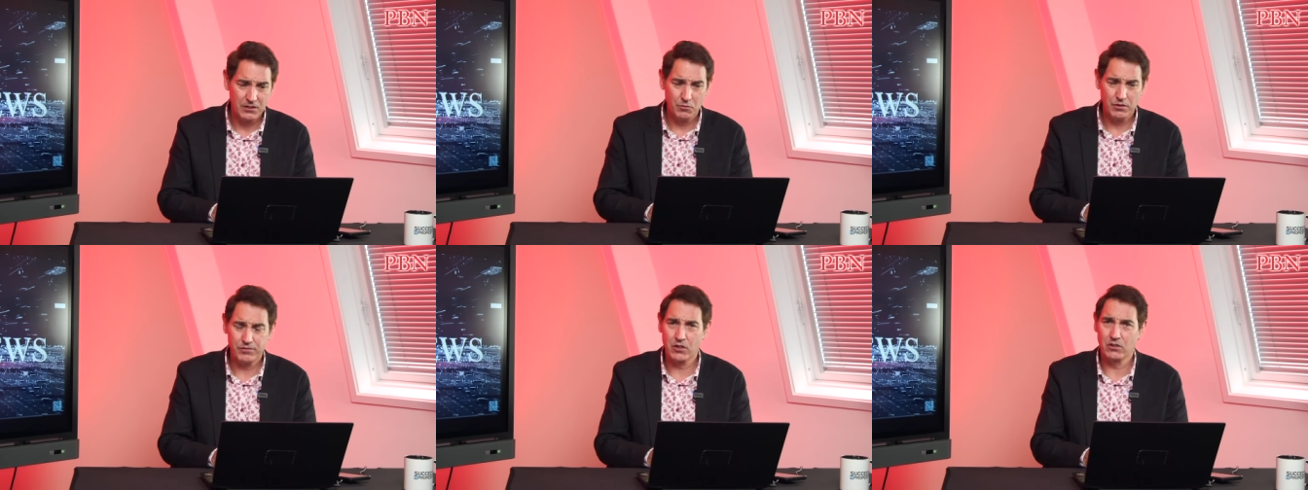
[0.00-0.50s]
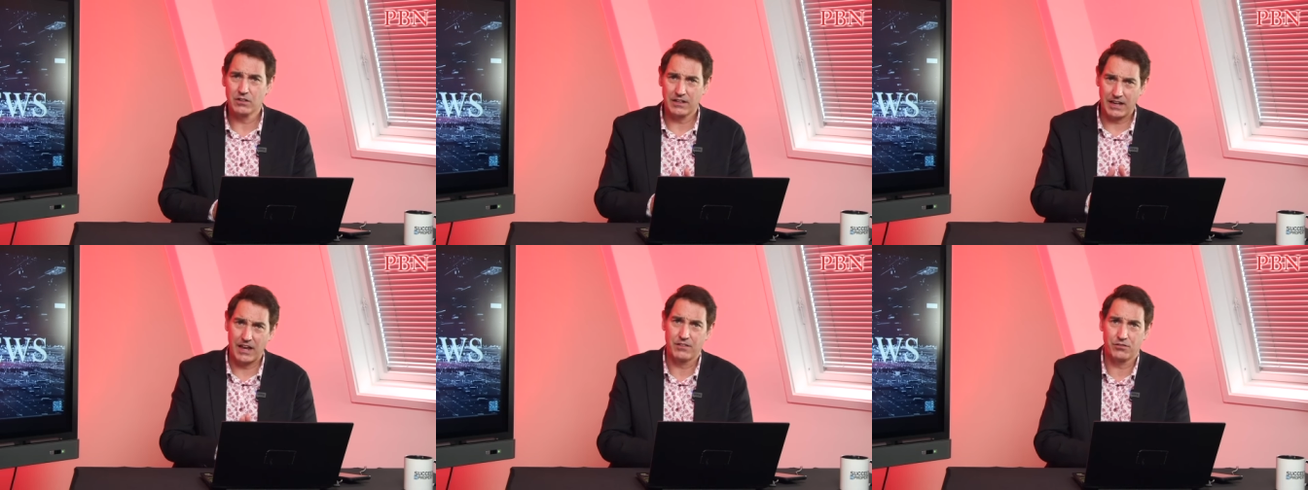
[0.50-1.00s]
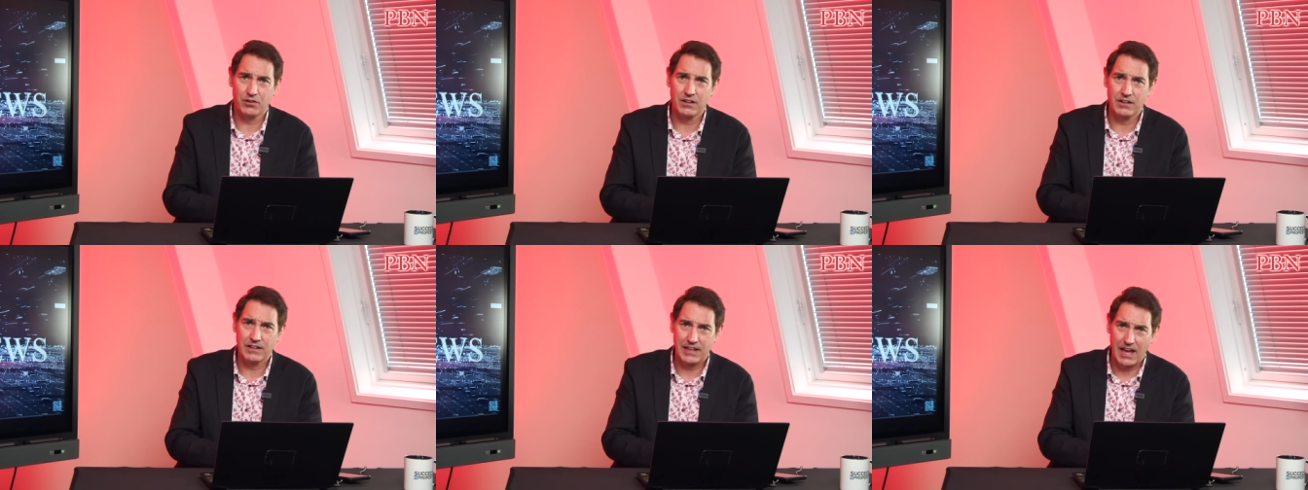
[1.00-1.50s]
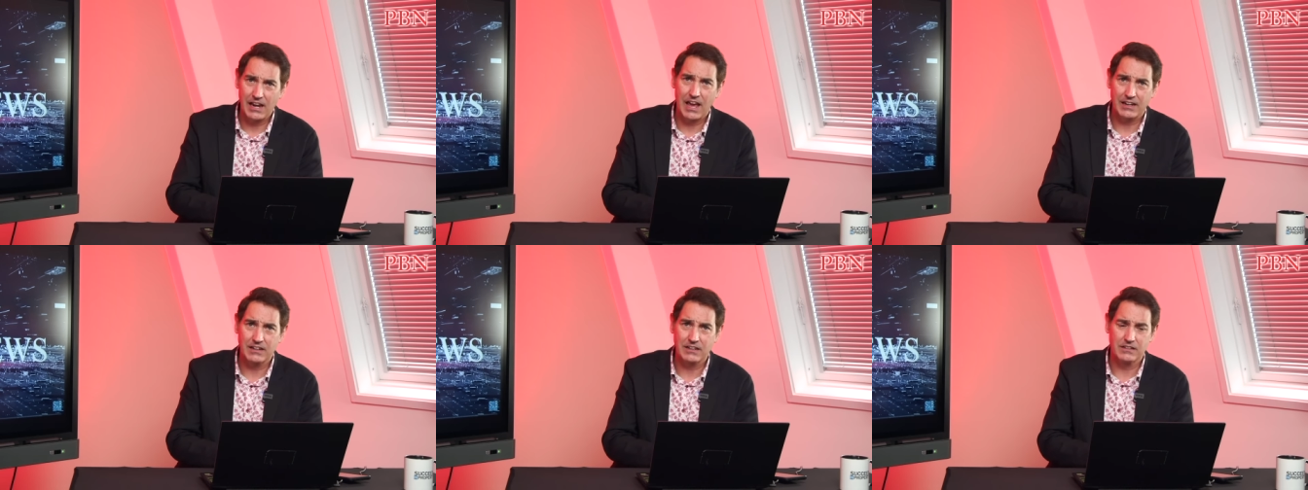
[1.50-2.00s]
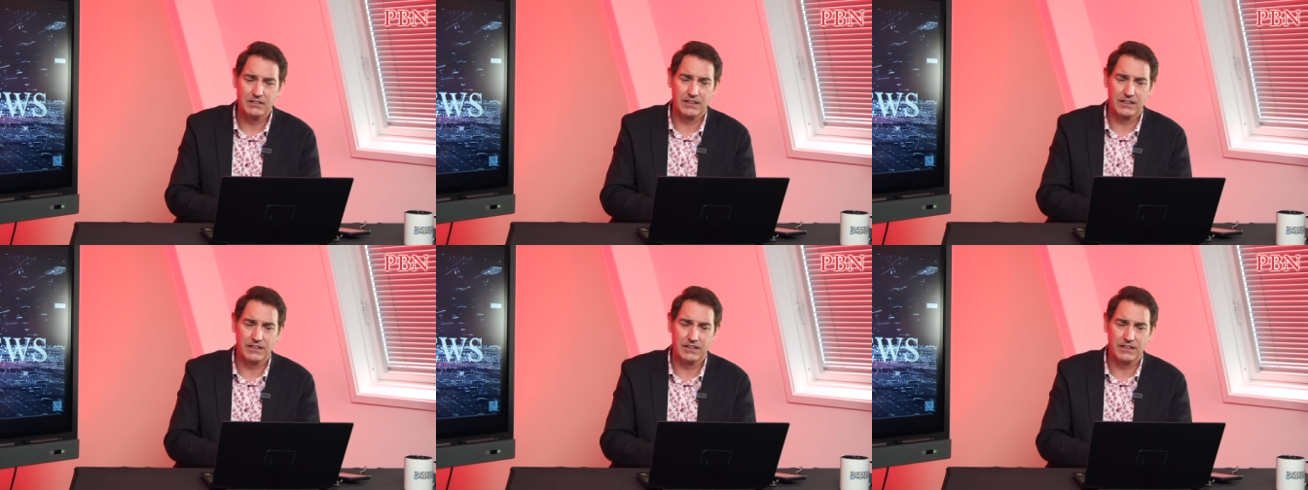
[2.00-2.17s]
We've got Catherine Callaghan,